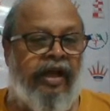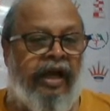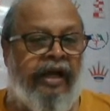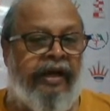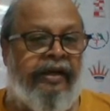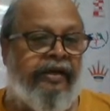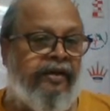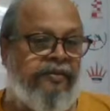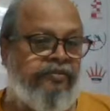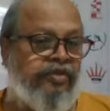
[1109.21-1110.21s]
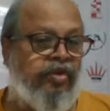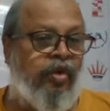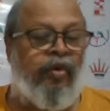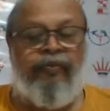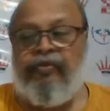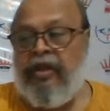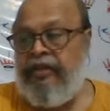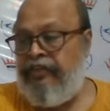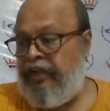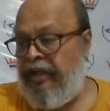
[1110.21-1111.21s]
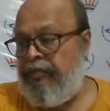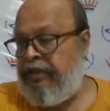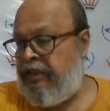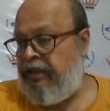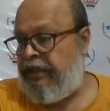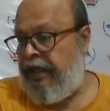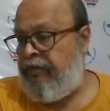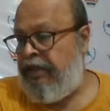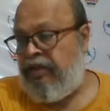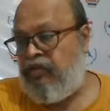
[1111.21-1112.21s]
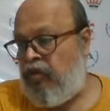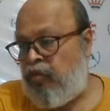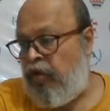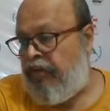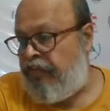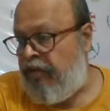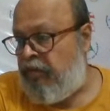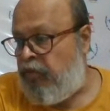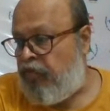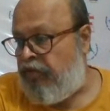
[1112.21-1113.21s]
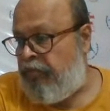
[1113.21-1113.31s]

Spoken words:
And his game with Kramnik is all 27 moves.